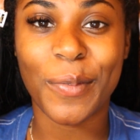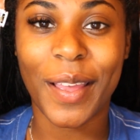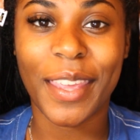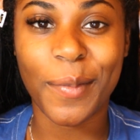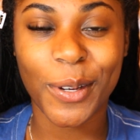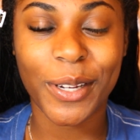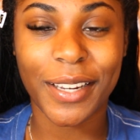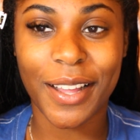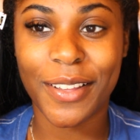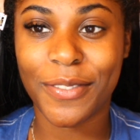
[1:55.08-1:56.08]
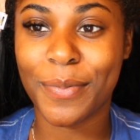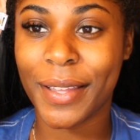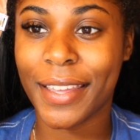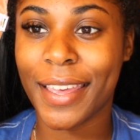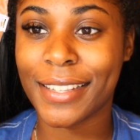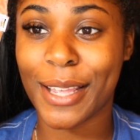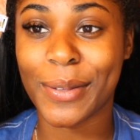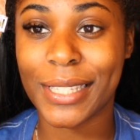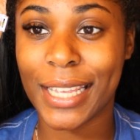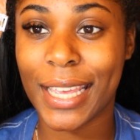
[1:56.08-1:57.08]
my camera cut off, but as I
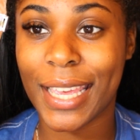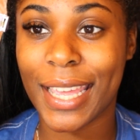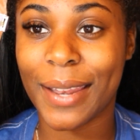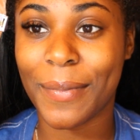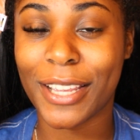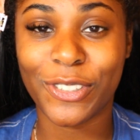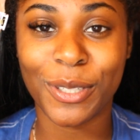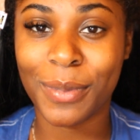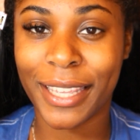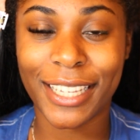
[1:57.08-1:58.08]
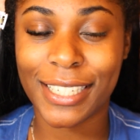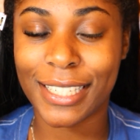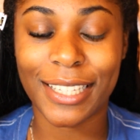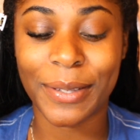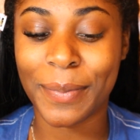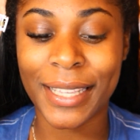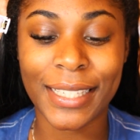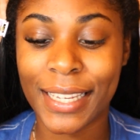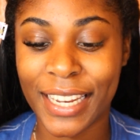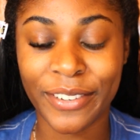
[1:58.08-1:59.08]
was saying, my strip lashes look
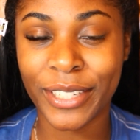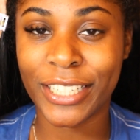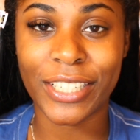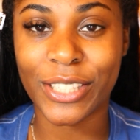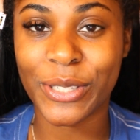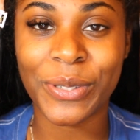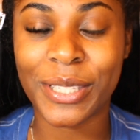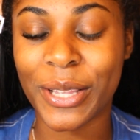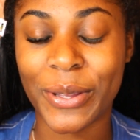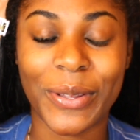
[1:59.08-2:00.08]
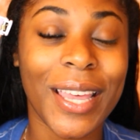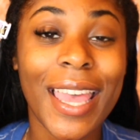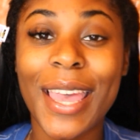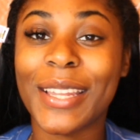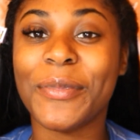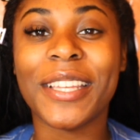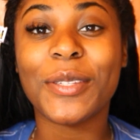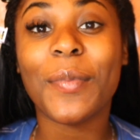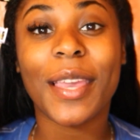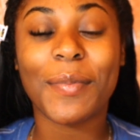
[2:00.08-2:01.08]
messy in that region too, so it
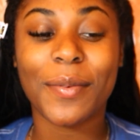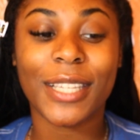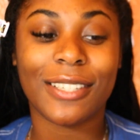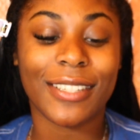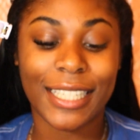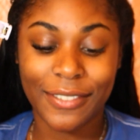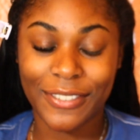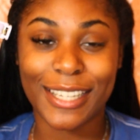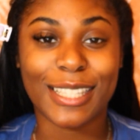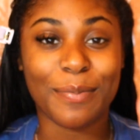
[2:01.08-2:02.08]
doesn't make me much of a difference